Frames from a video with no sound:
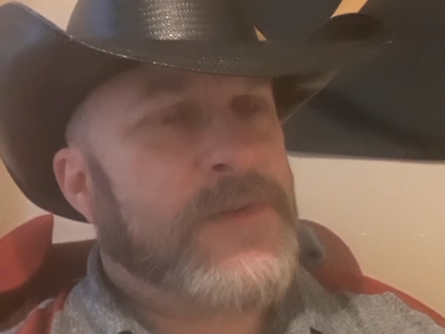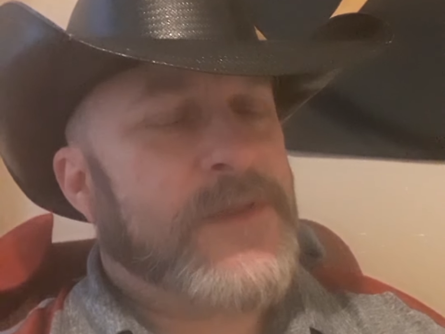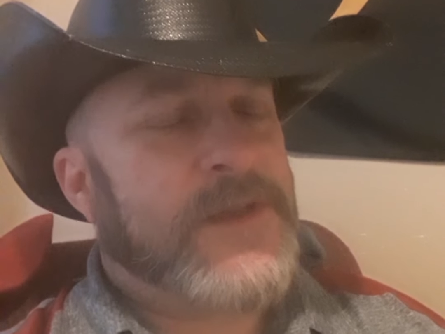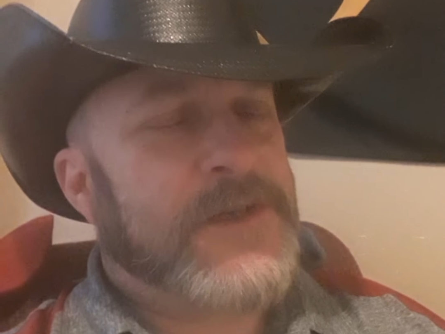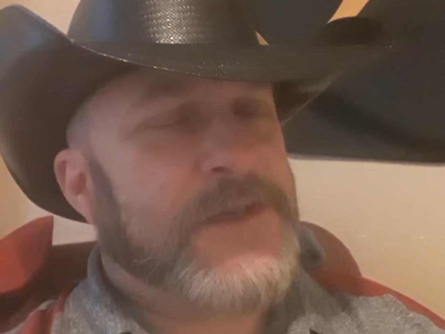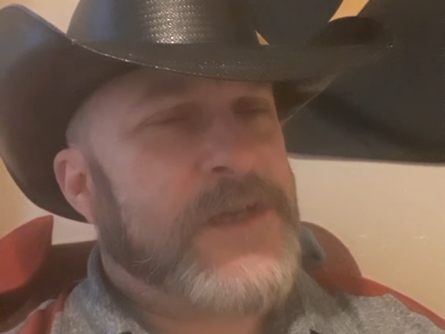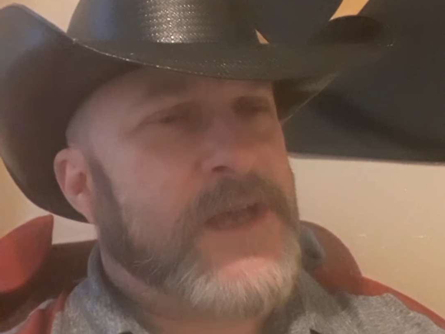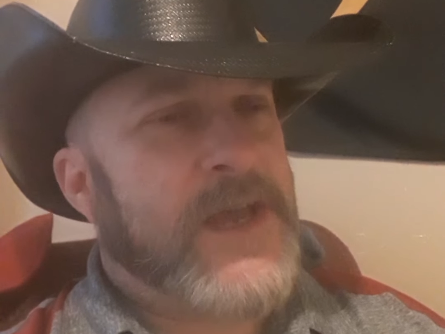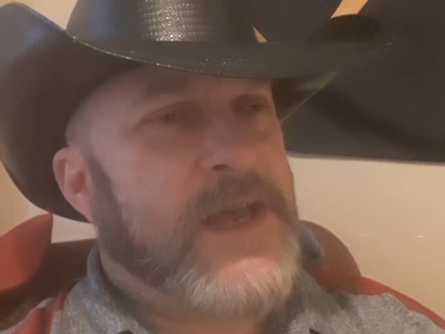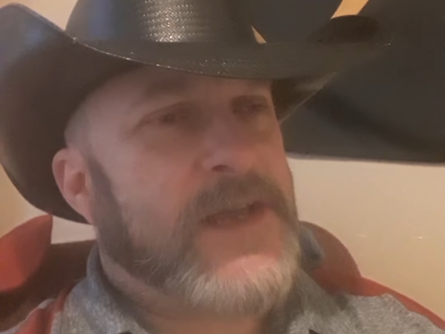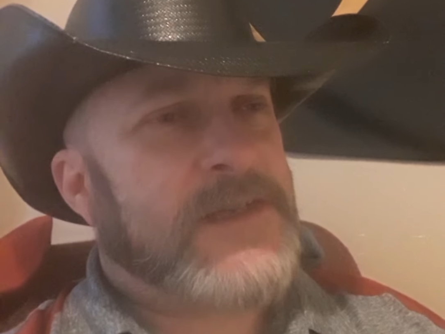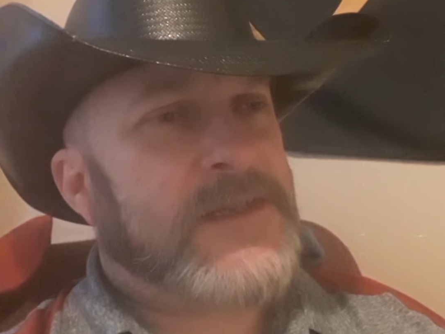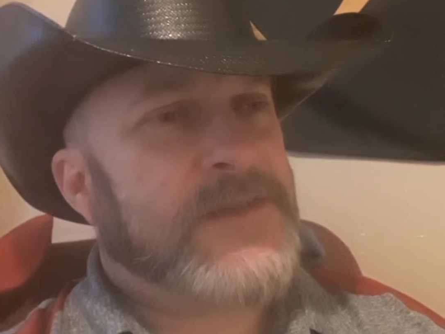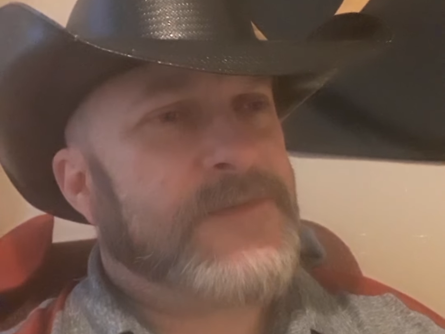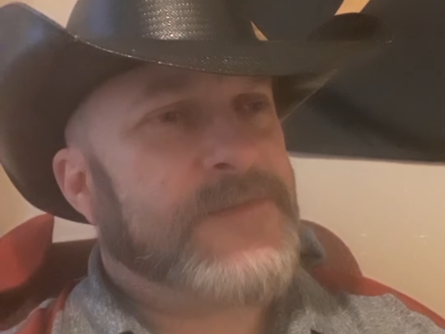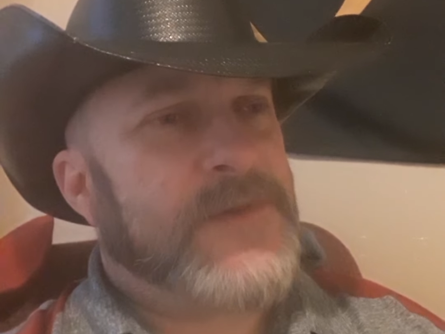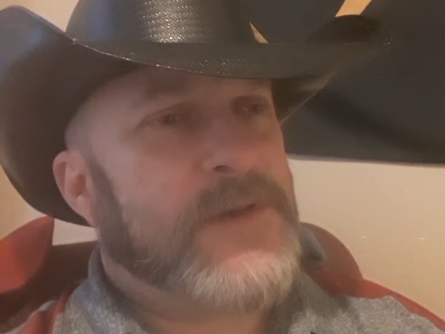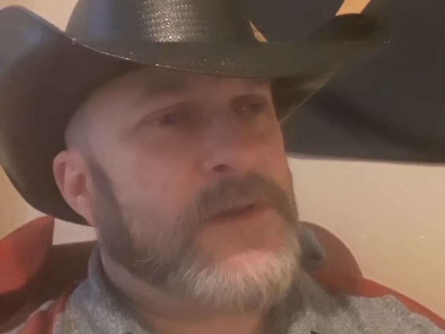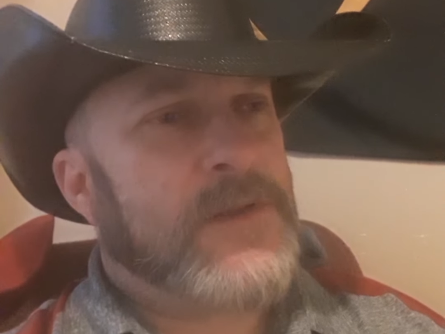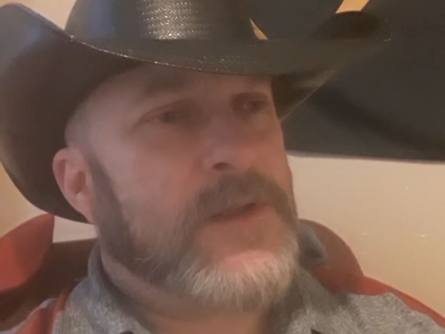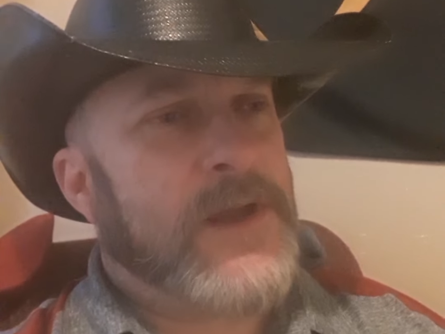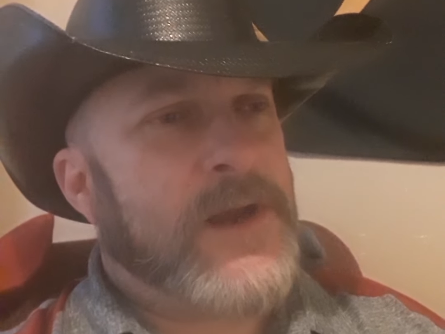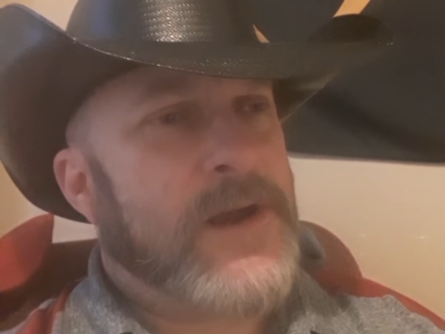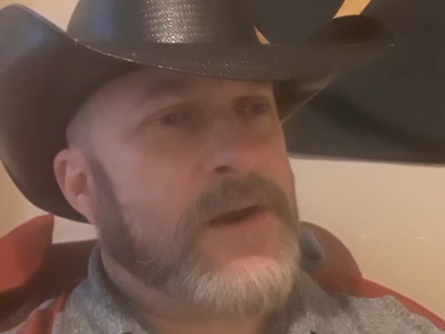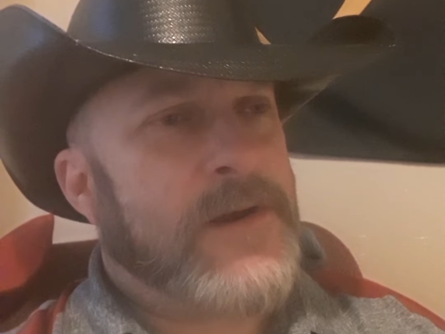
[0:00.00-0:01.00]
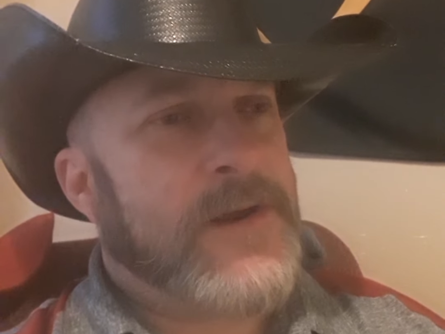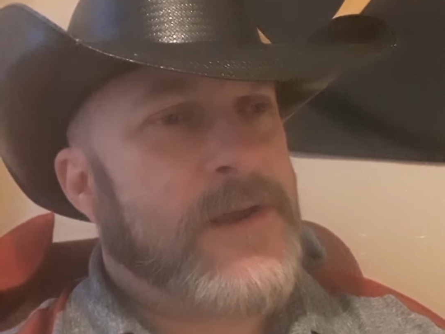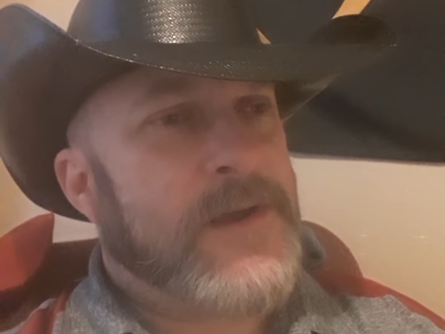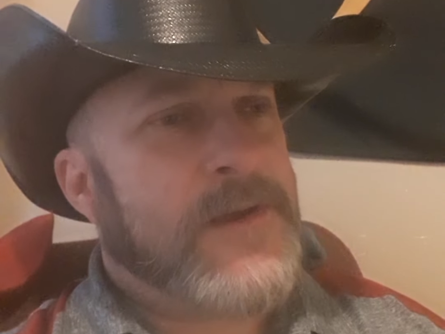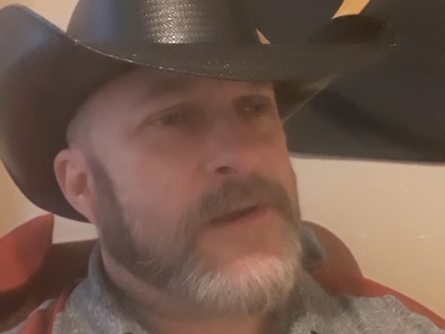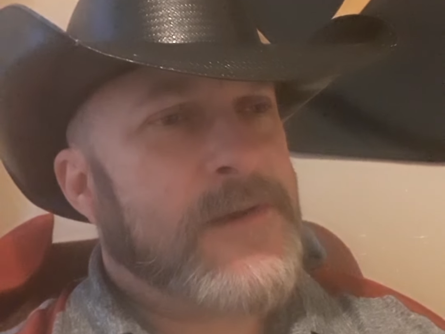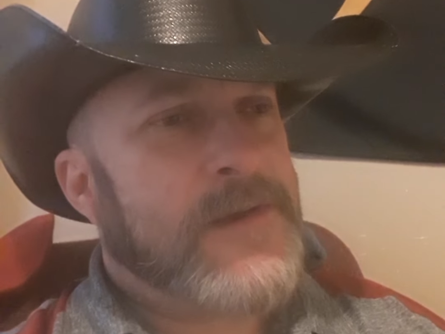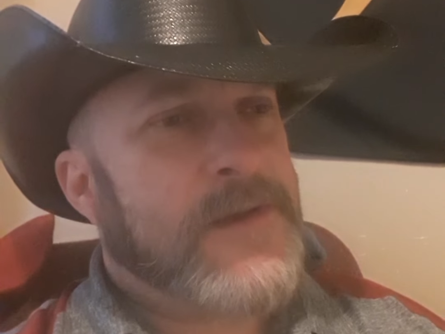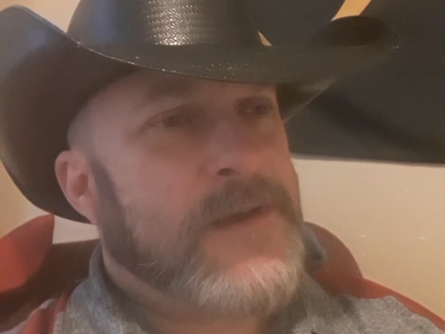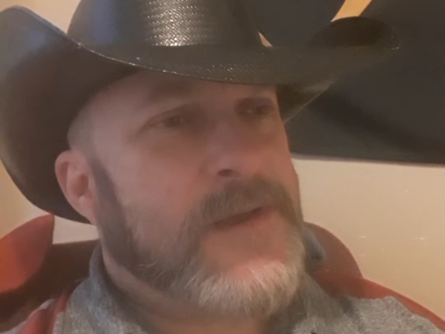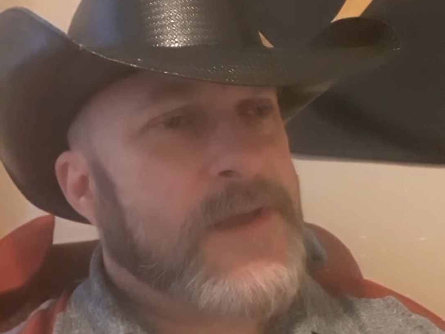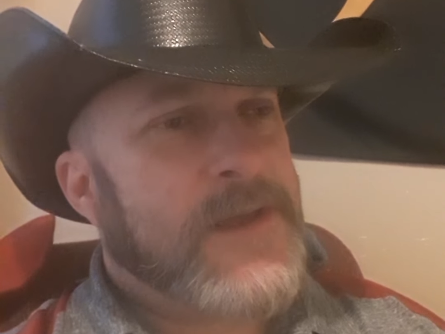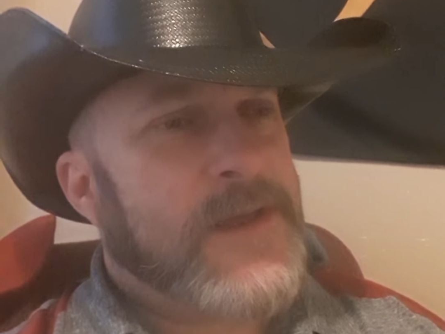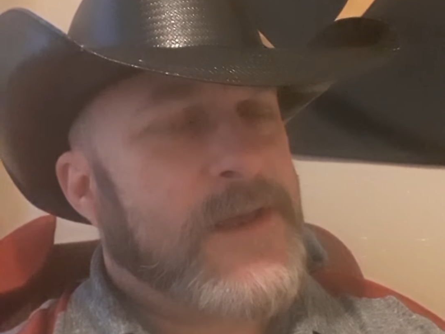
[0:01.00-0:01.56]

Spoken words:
in the Jacksonville area.